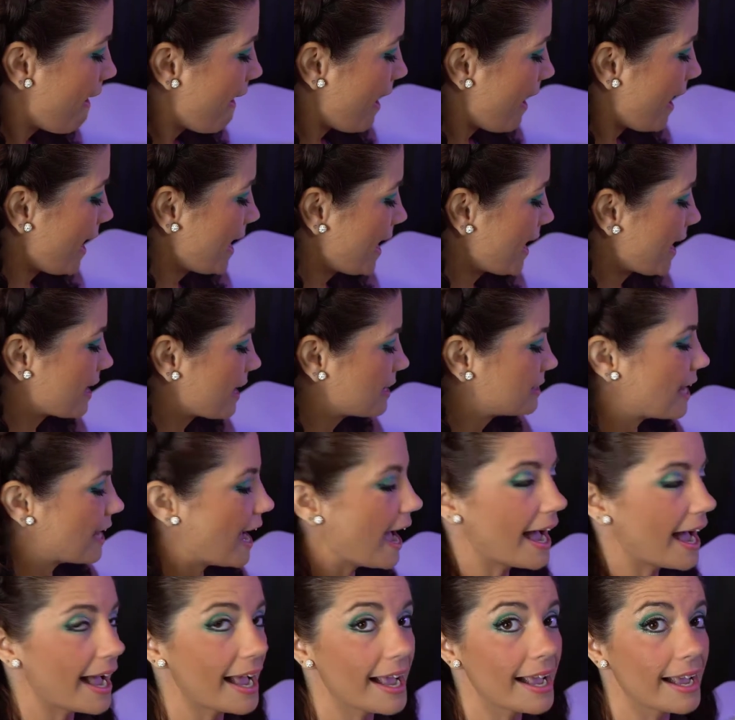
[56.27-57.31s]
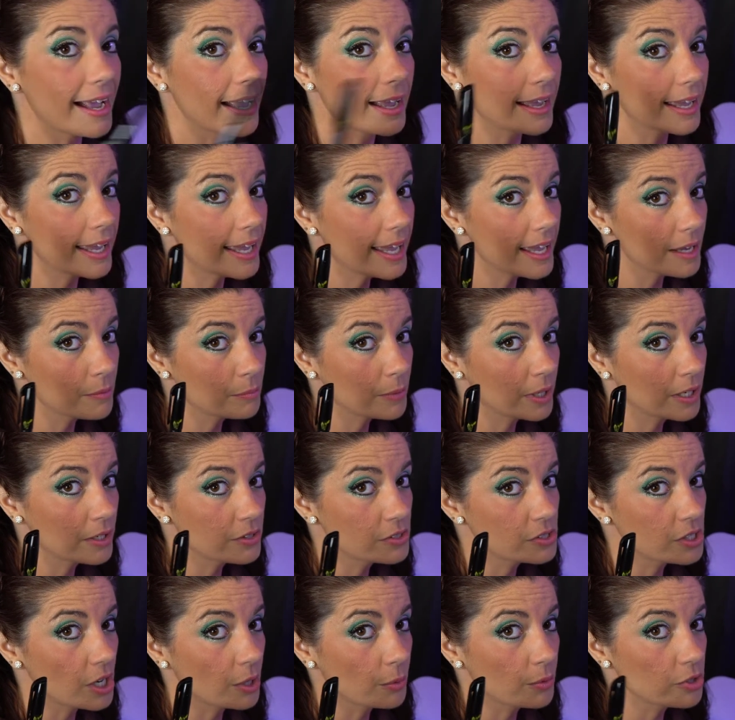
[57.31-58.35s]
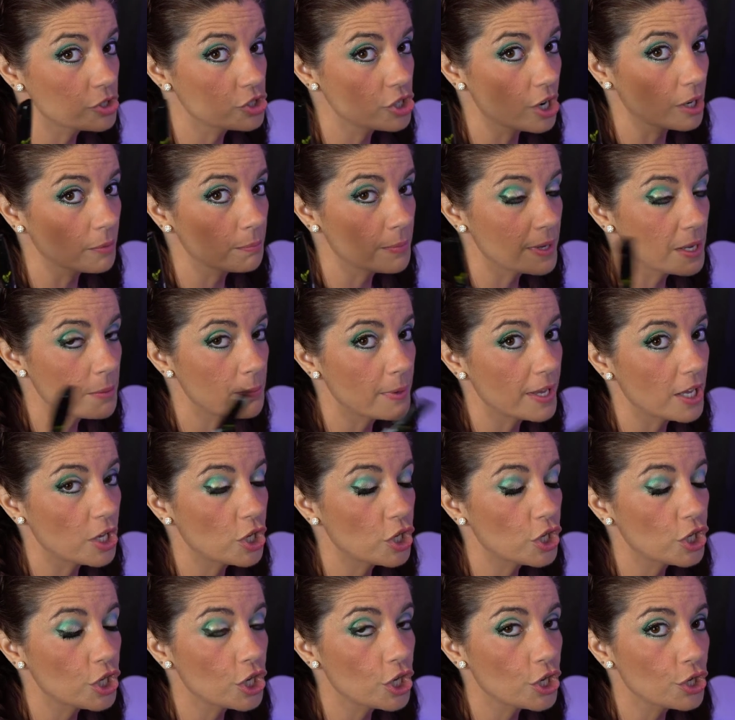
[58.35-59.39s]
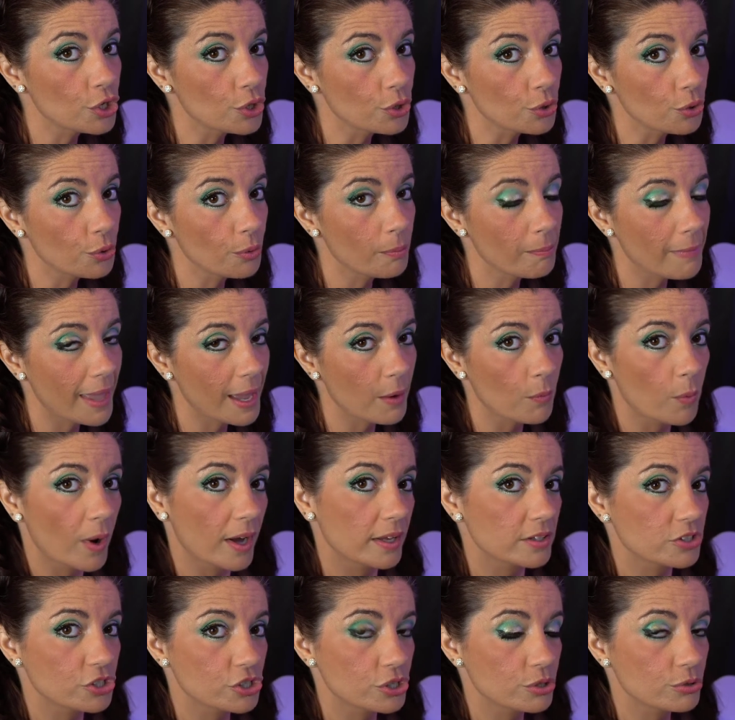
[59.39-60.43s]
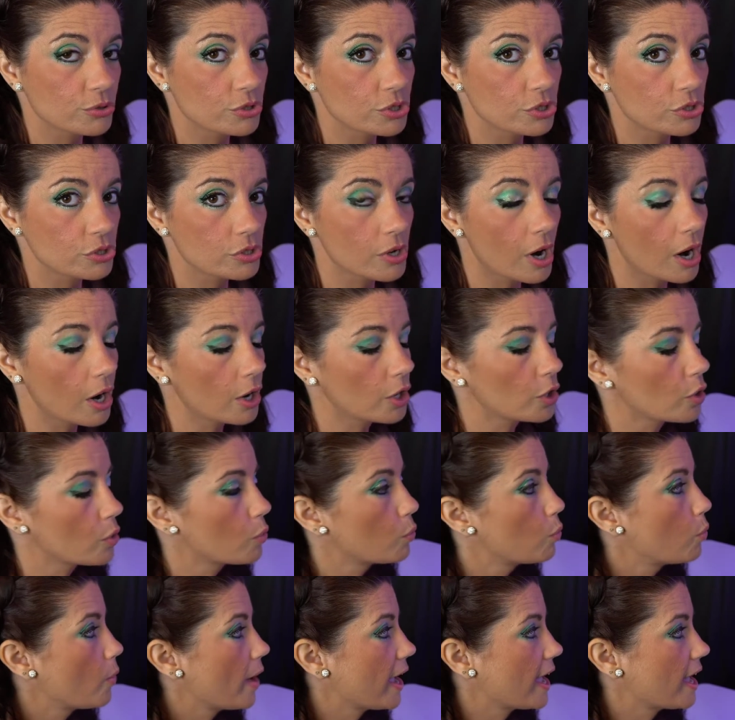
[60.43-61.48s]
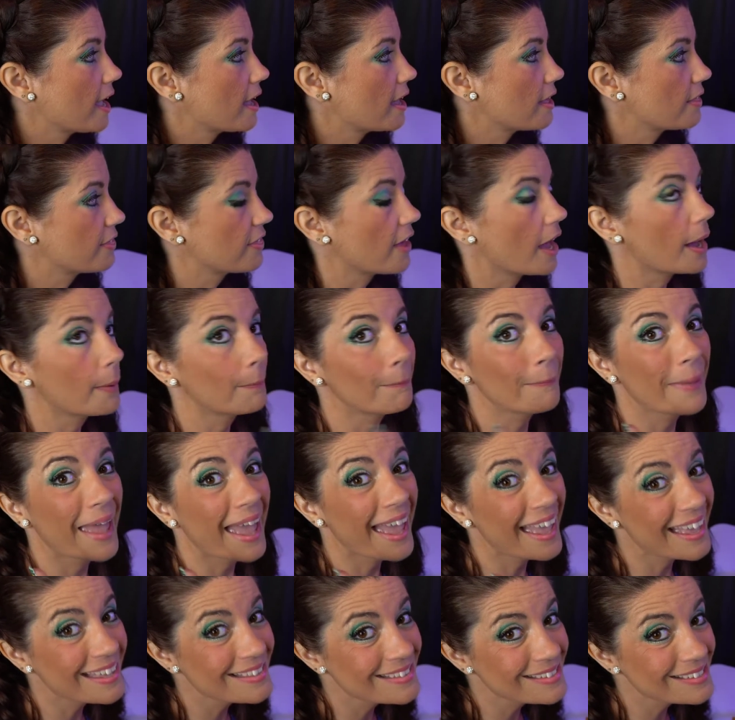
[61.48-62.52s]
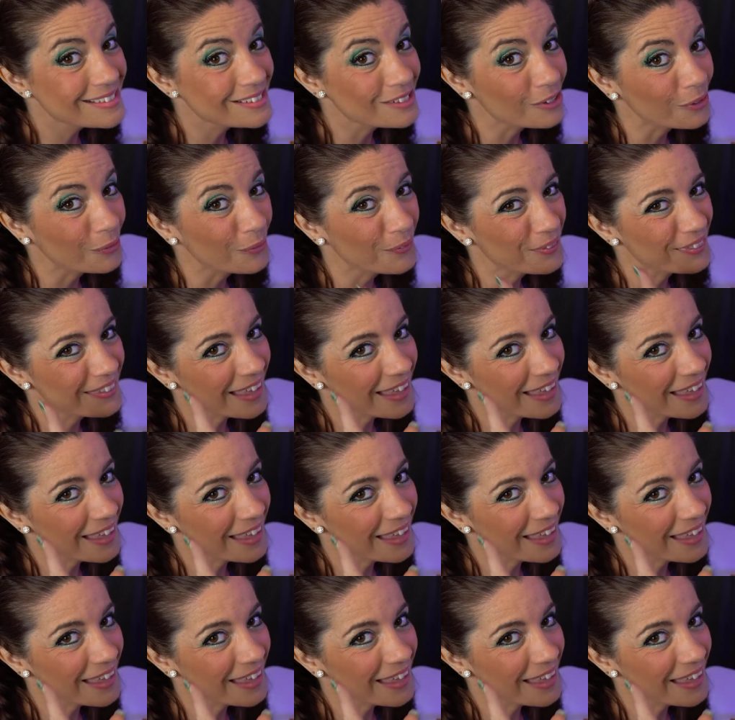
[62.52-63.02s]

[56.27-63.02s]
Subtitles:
And I am going to start with Sharpie, but you may want to start with a pencil.